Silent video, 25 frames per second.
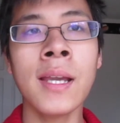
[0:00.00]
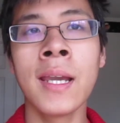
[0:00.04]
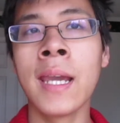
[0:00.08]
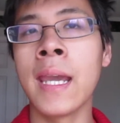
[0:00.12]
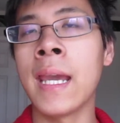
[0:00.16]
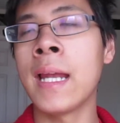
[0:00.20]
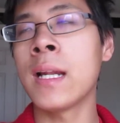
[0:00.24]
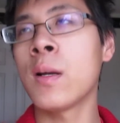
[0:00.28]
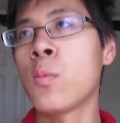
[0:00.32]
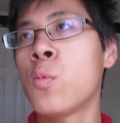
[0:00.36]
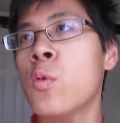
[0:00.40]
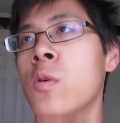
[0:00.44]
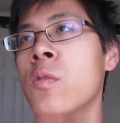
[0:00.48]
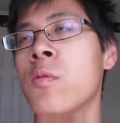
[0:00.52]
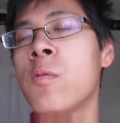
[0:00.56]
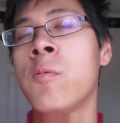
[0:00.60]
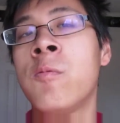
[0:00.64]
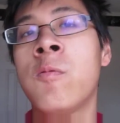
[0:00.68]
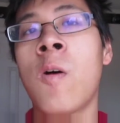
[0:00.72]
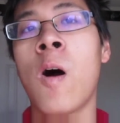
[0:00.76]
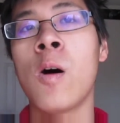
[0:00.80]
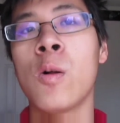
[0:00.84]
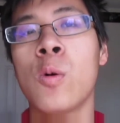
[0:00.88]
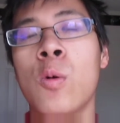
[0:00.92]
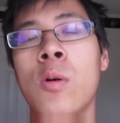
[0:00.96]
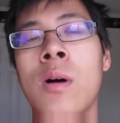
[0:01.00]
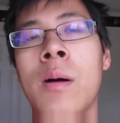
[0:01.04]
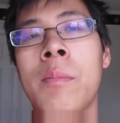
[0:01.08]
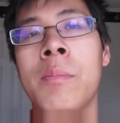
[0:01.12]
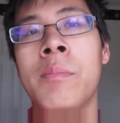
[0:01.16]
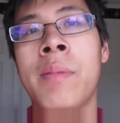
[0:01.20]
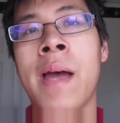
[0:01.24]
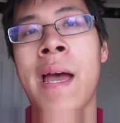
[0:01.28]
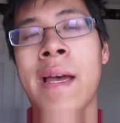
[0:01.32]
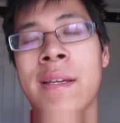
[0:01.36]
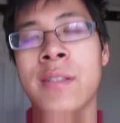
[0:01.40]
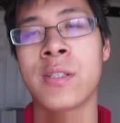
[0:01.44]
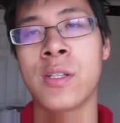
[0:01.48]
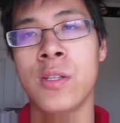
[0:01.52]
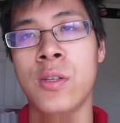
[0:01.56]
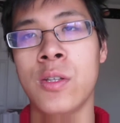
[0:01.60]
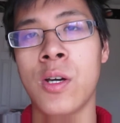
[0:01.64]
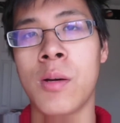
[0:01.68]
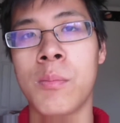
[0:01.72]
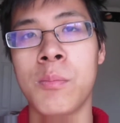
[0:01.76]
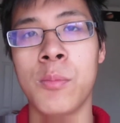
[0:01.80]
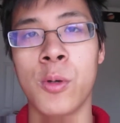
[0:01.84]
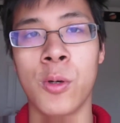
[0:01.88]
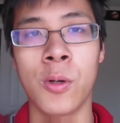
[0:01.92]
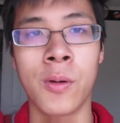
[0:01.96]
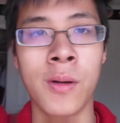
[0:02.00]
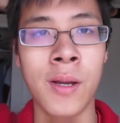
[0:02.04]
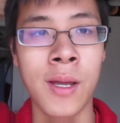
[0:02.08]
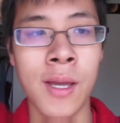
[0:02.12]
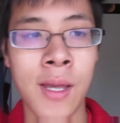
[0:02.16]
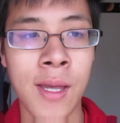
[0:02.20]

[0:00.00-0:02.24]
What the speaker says: and I wouldn't follow up past the number.